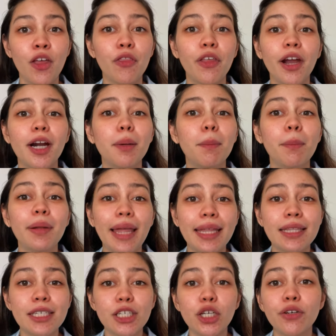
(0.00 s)
There are
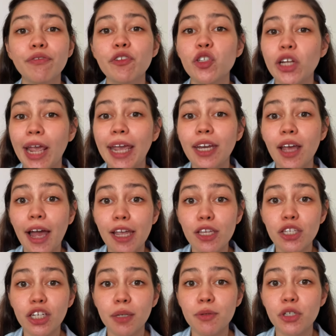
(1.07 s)
plenty of chain
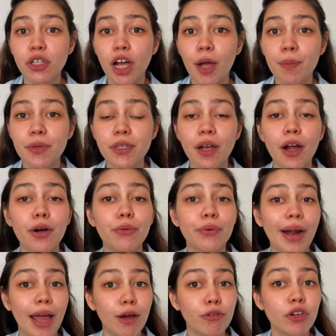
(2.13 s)
ice cream shops
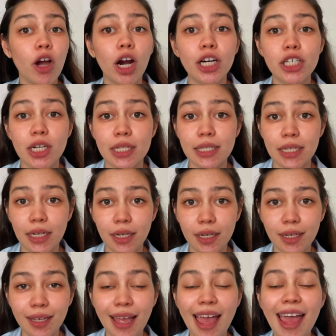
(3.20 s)
around
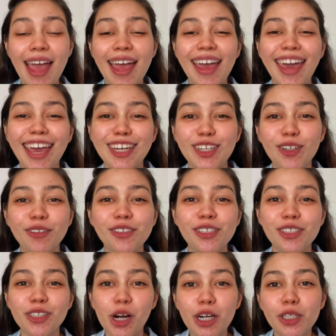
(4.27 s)
Argentina and you'll
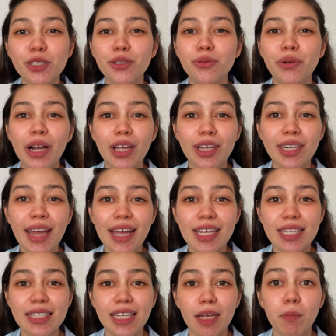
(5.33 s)
start to
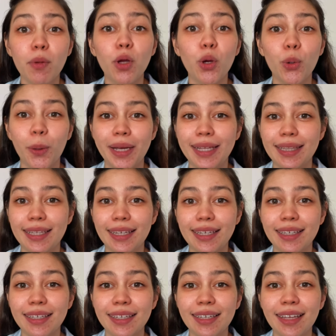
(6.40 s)
recognize them quickly.
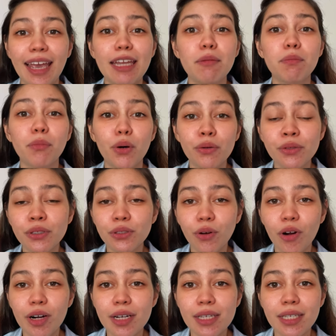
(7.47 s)
In most
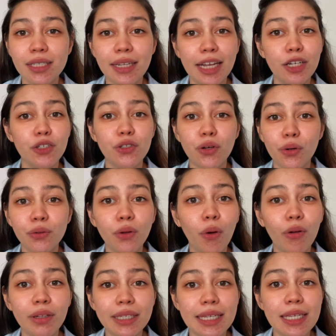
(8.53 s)
stores, they don't
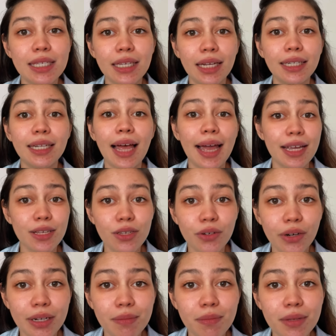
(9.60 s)
only sell ice
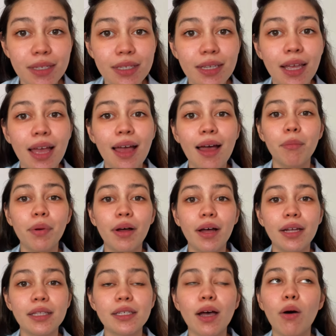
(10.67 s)
creams,
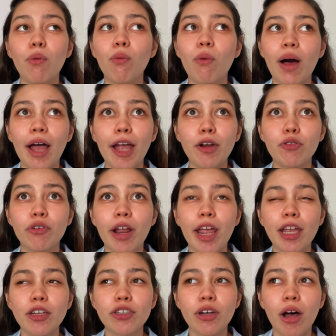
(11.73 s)
but a wide
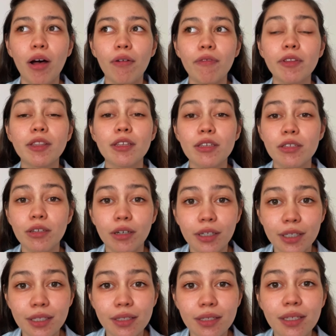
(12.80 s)
range of
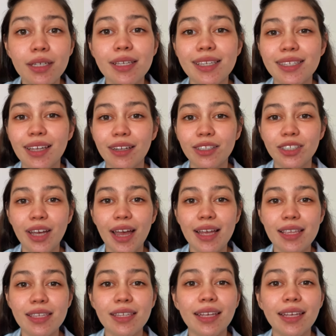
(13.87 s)
desserts such as